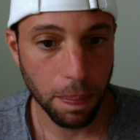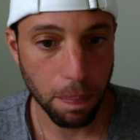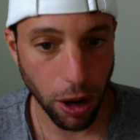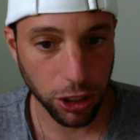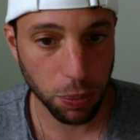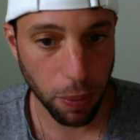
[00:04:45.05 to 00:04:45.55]

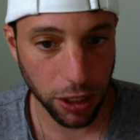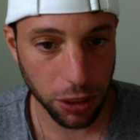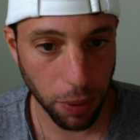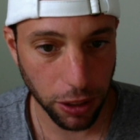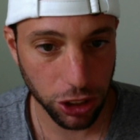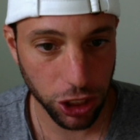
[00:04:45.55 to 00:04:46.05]
much,
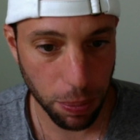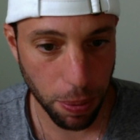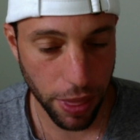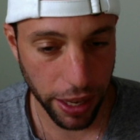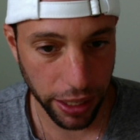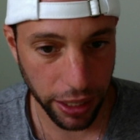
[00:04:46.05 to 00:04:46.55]
much, much
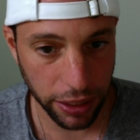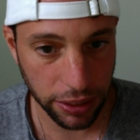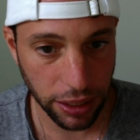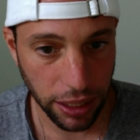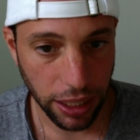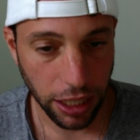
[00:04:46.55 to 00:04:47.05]
cheaper than he
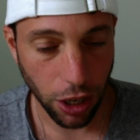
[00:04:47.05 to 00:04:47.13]
is